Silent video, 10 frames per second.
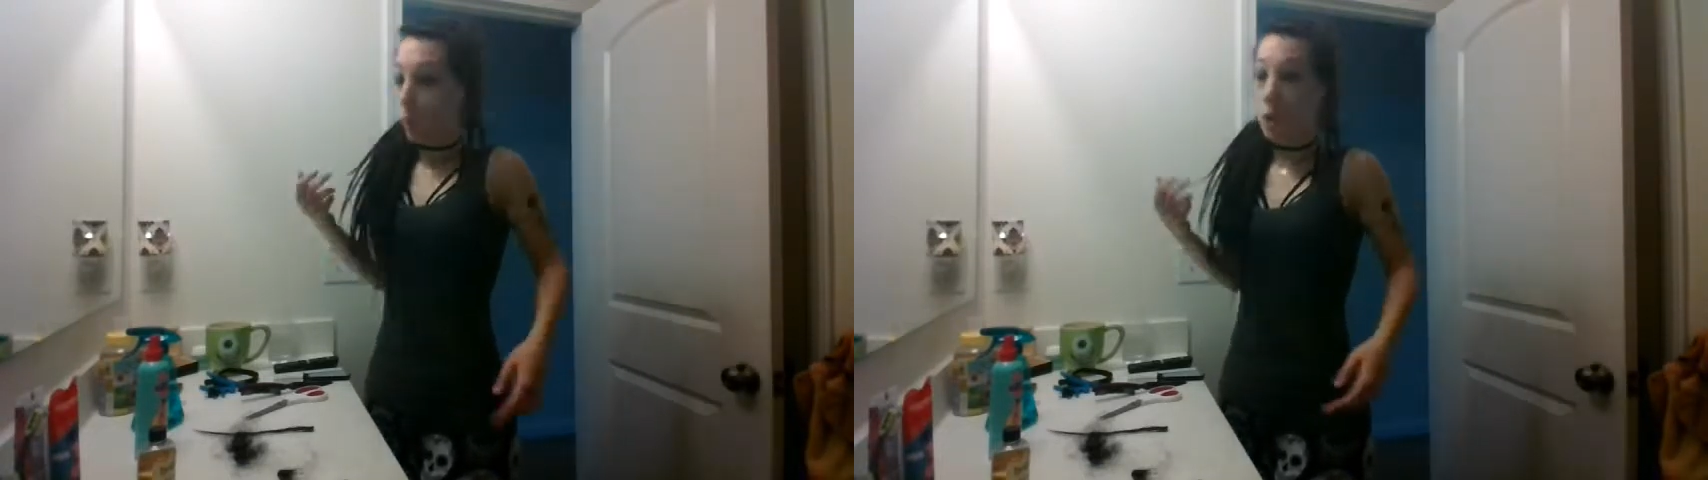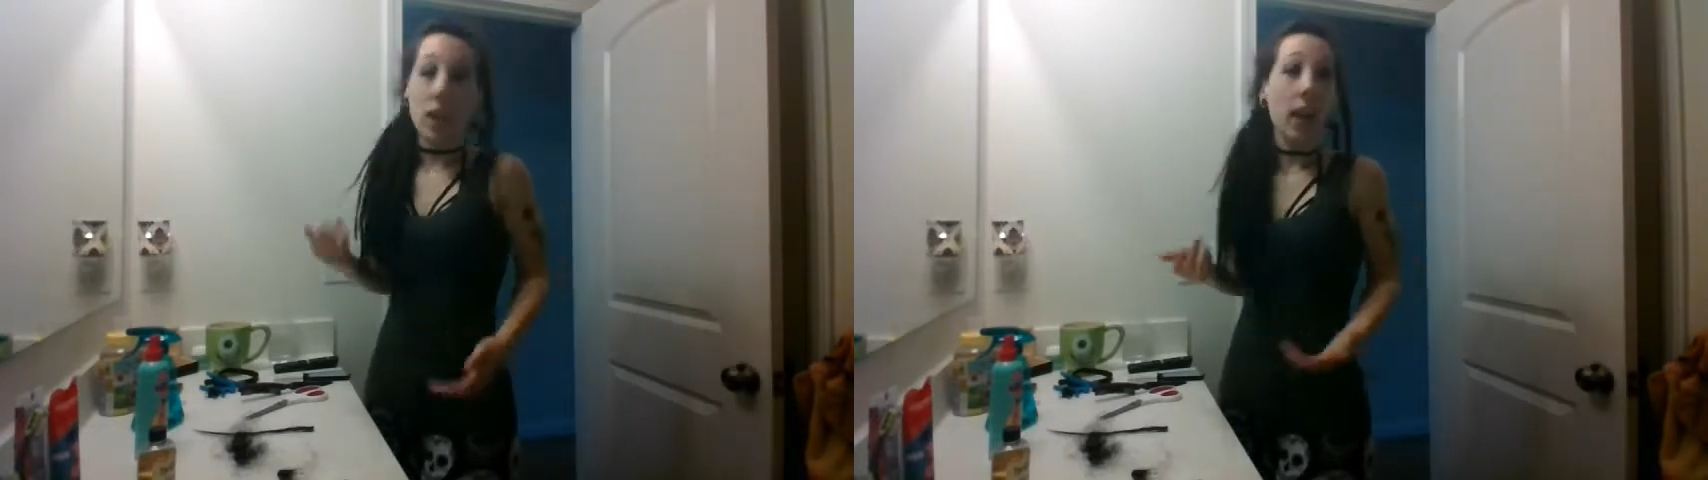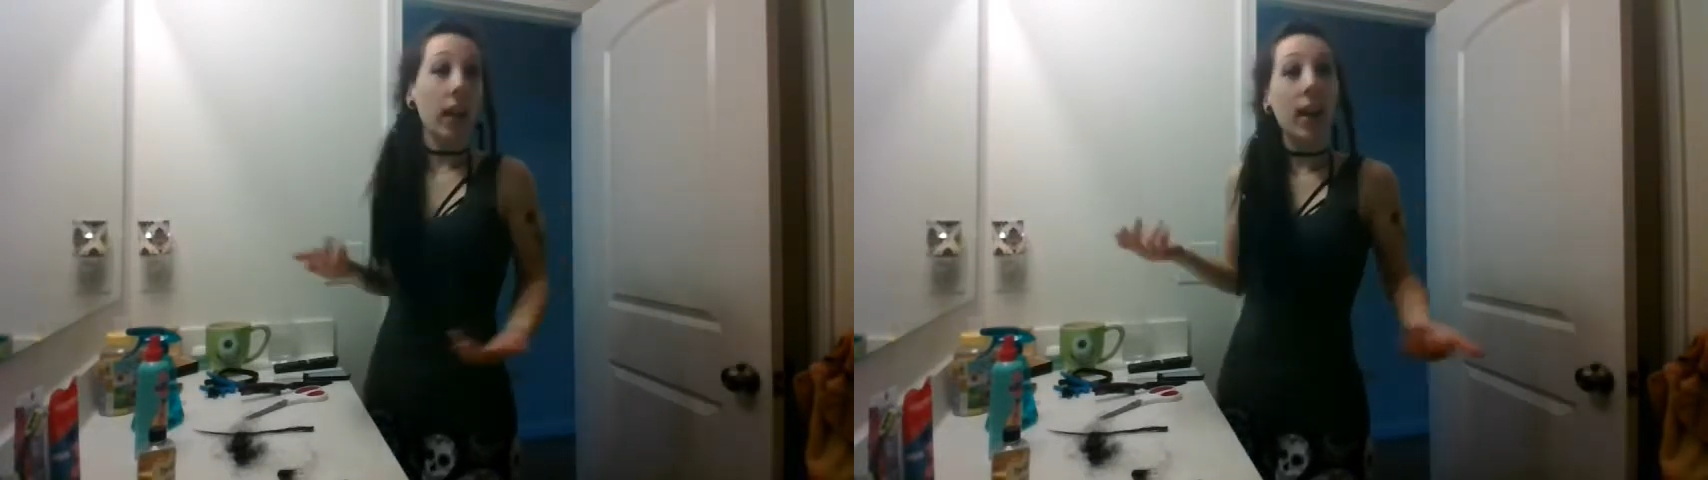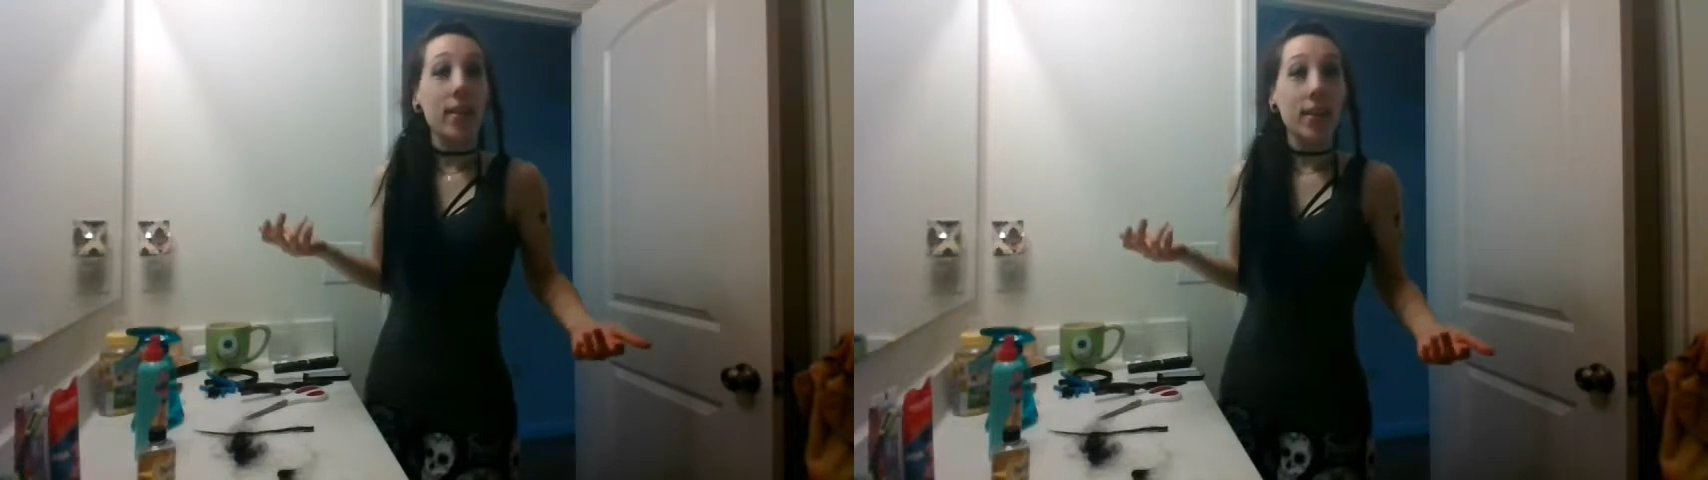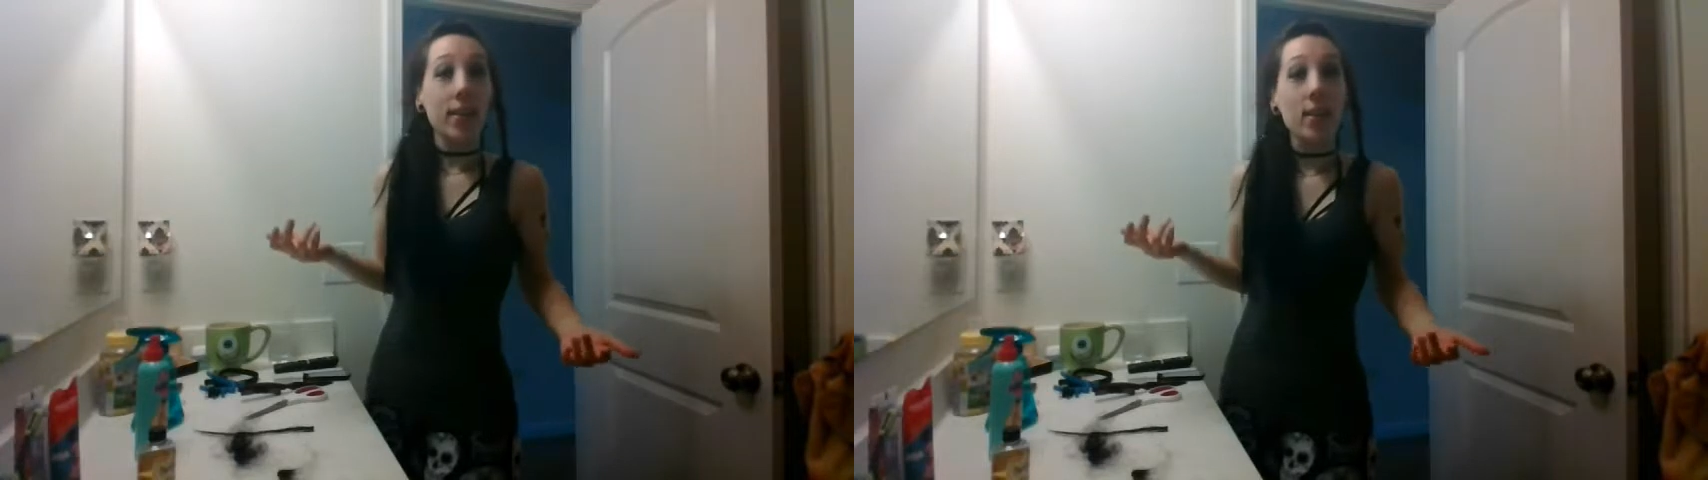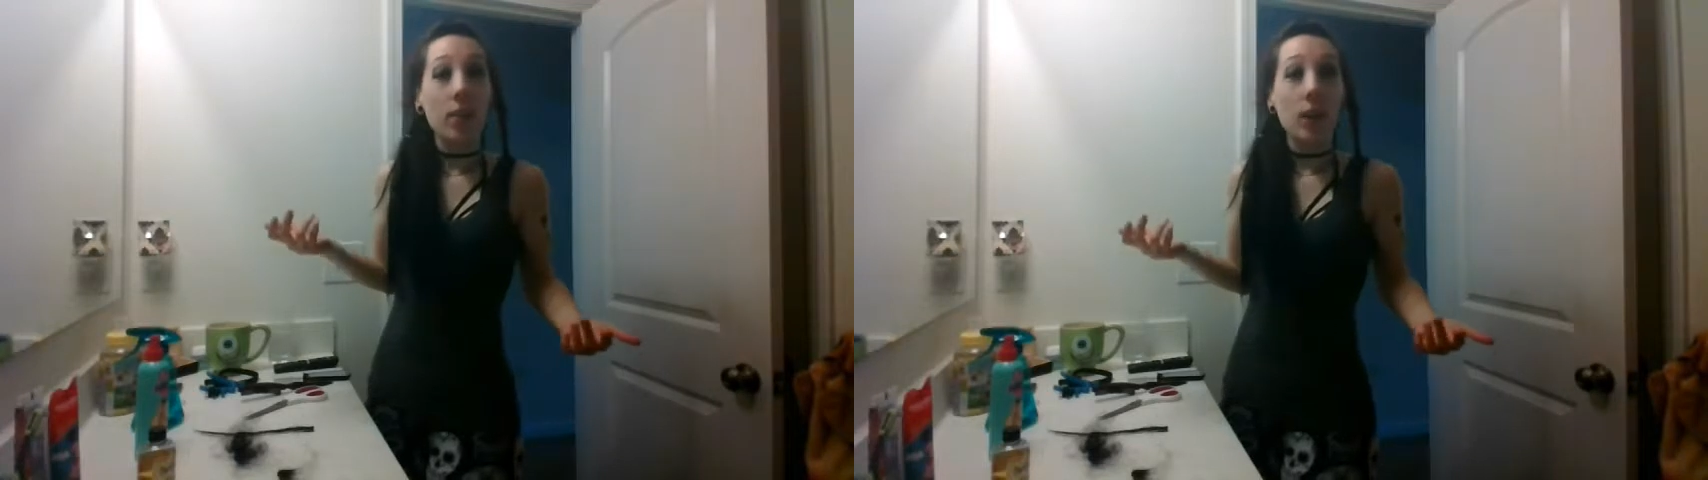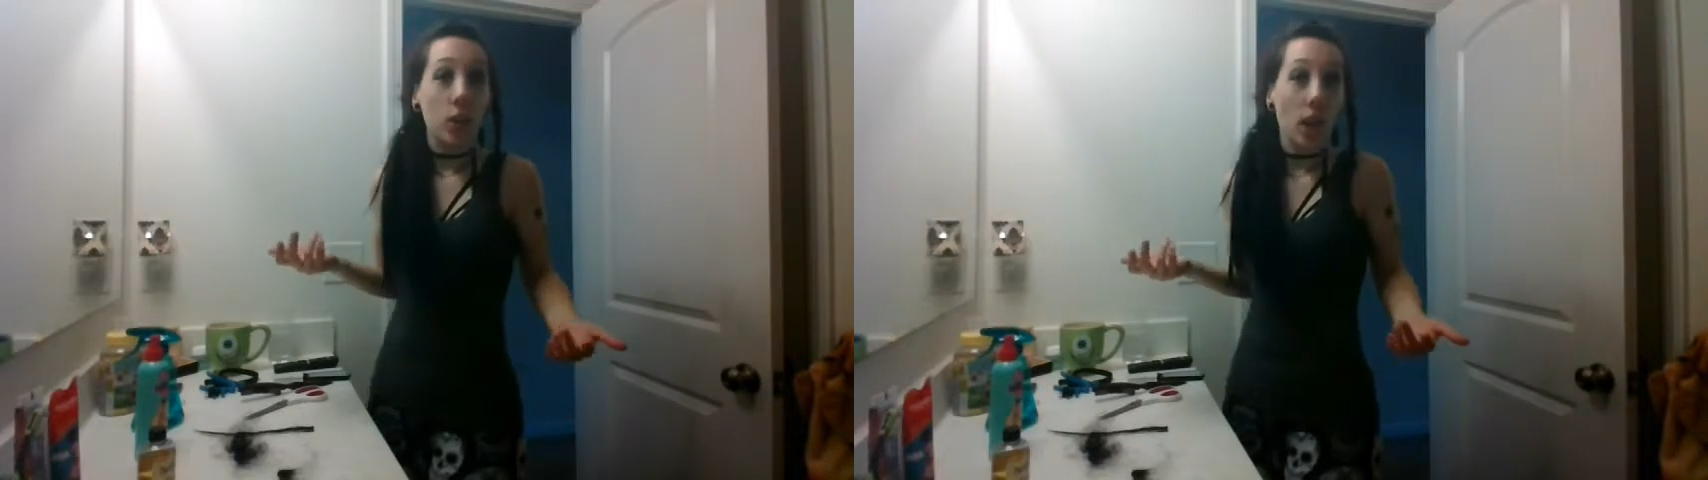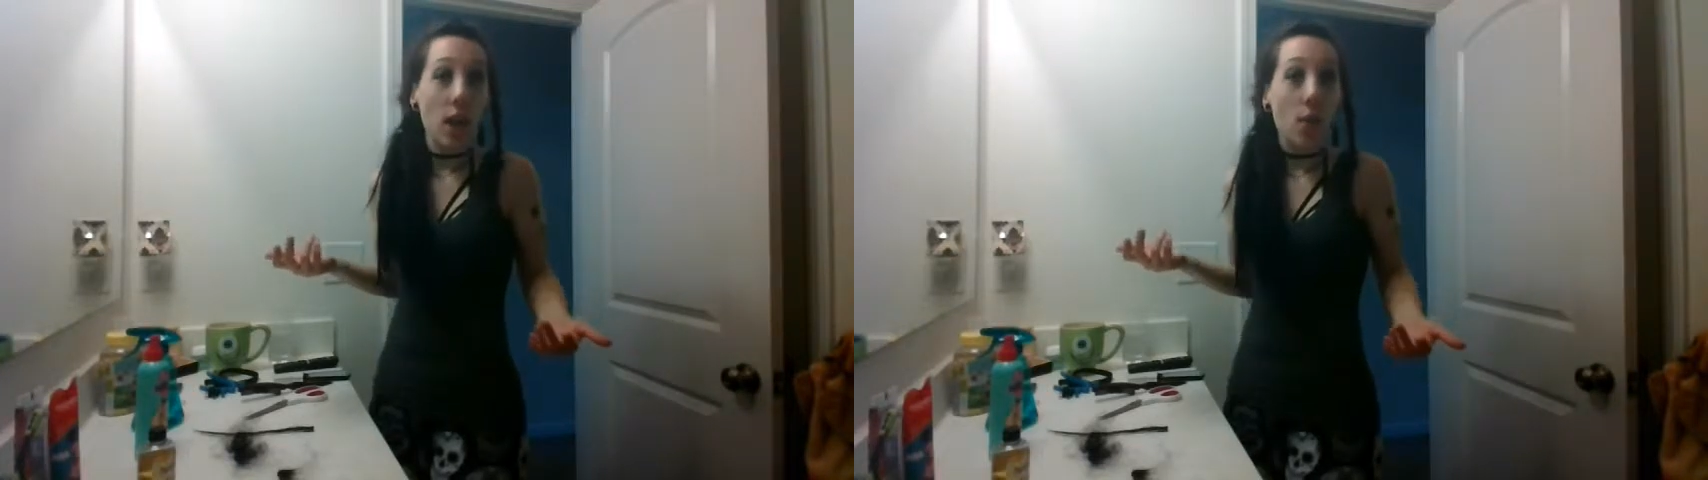which is kind of nice because then when I
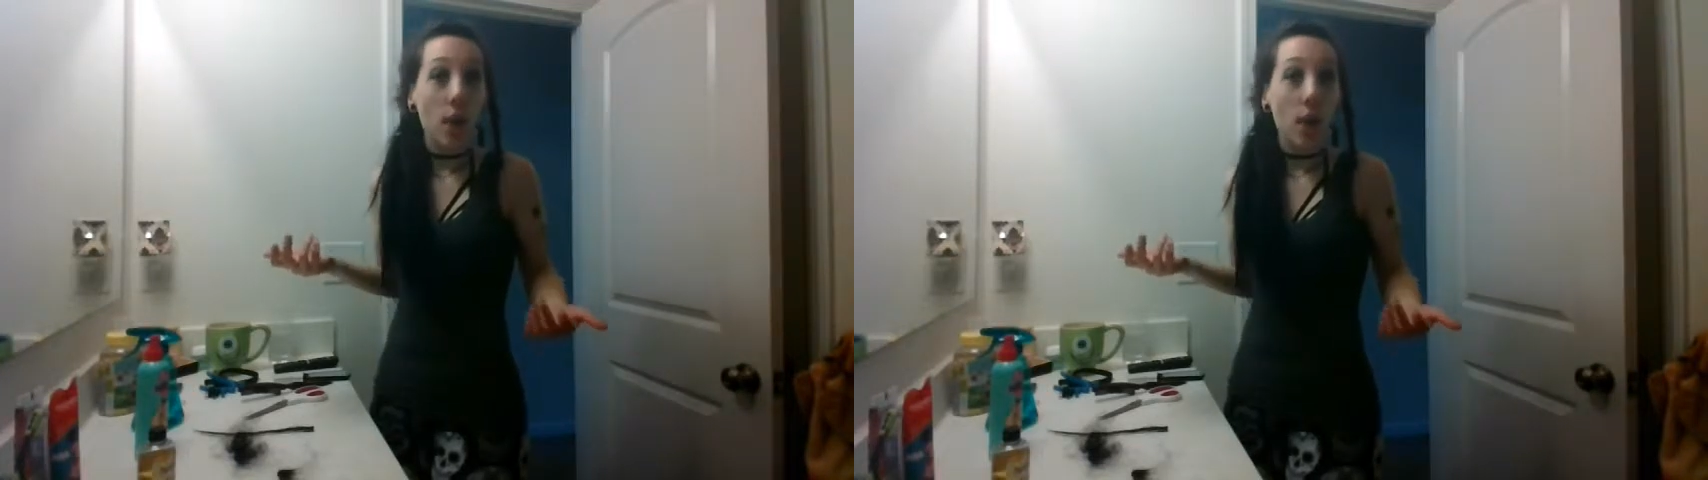shower,